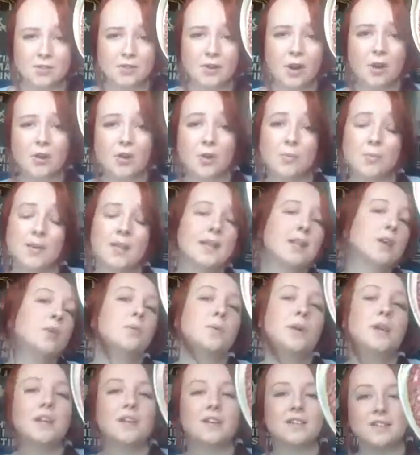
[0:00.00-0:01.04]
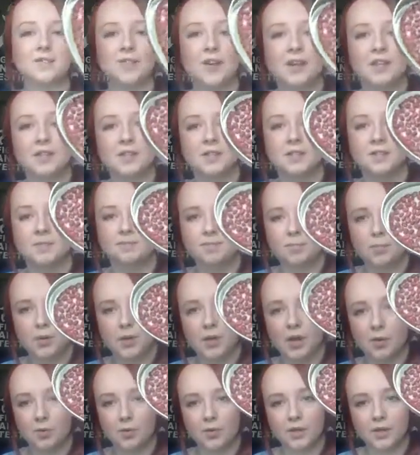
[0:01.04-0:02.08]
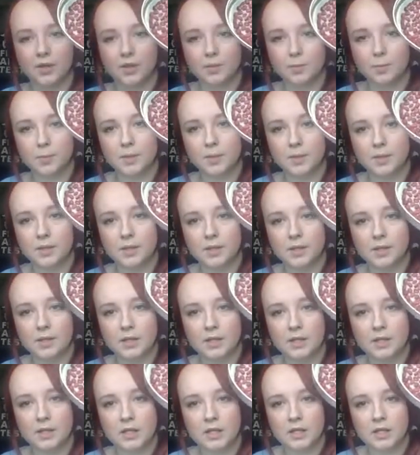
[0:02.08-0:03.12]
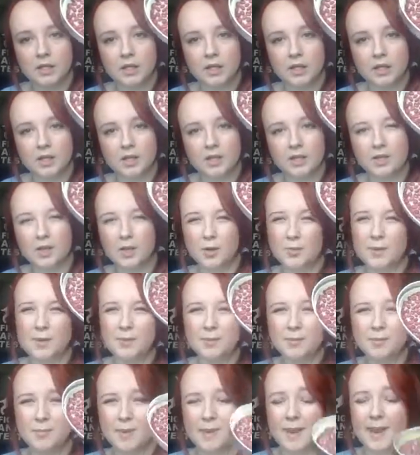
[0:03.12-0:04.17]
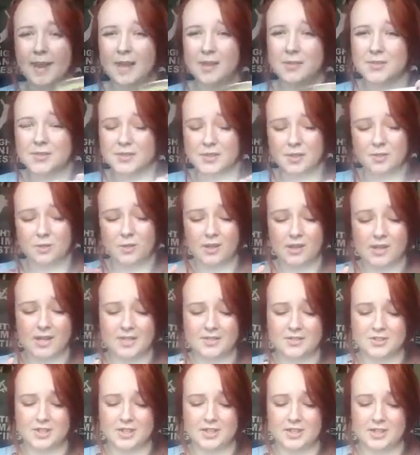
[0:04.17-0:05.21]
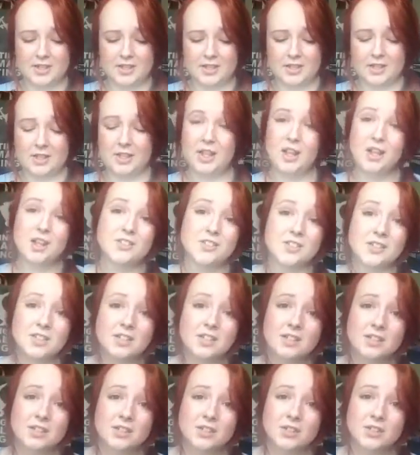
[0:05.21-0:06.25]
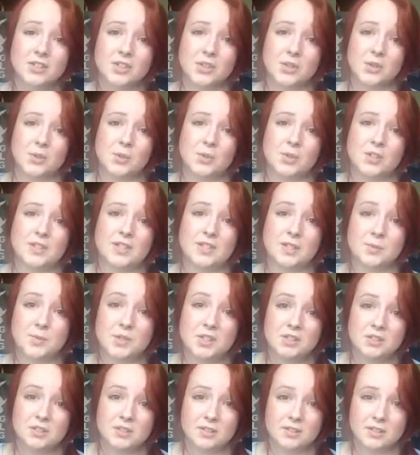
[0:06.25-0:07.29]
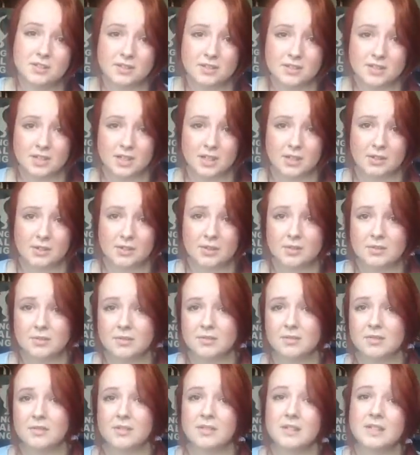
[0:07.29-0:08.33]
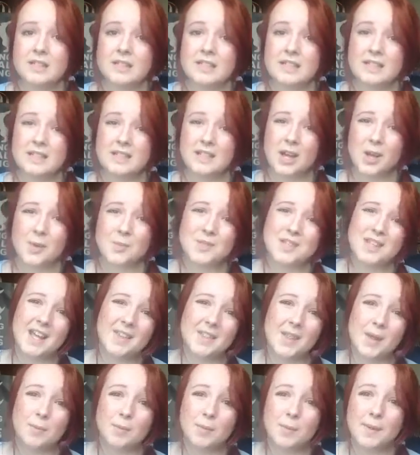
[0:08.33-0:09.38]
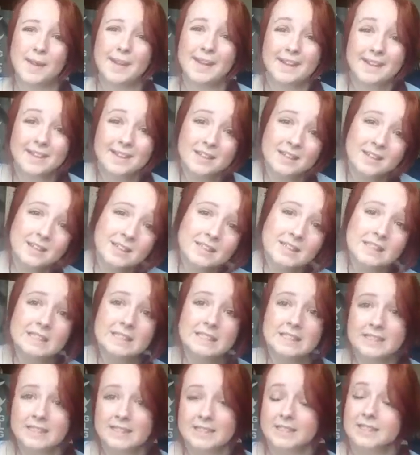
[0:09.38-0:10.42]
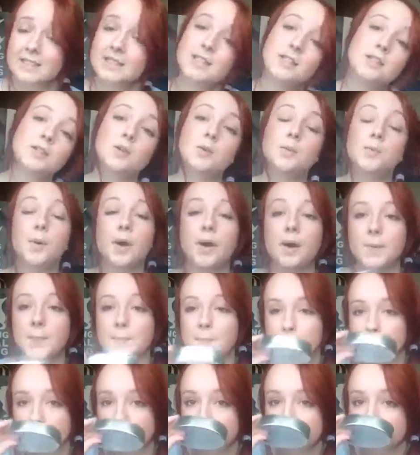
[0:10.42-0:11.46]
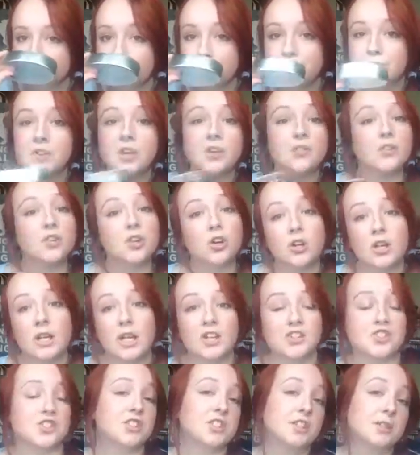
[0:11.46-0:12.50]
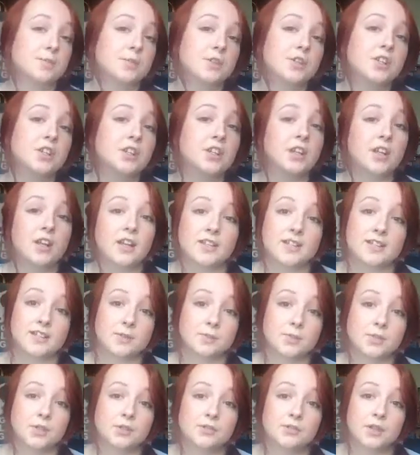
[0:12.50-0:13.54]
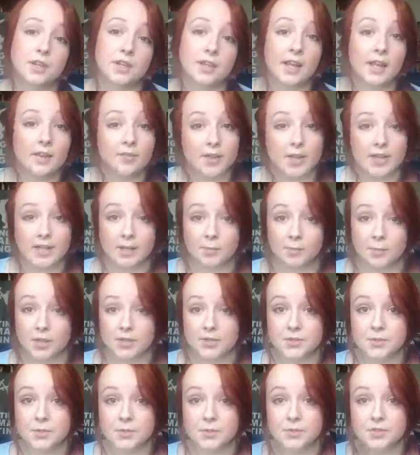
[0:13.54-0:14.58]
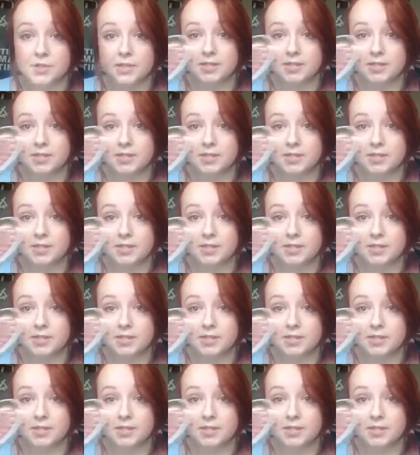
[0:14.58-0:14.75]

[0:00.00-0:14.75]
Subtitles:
grown on me a little bit because I've had to put up with it, but there are people in my house who are actually allergic to cinnamon, so upset them a bit. But if you're not allergic to cinnamon and you like cinnamon and you have achy muscles,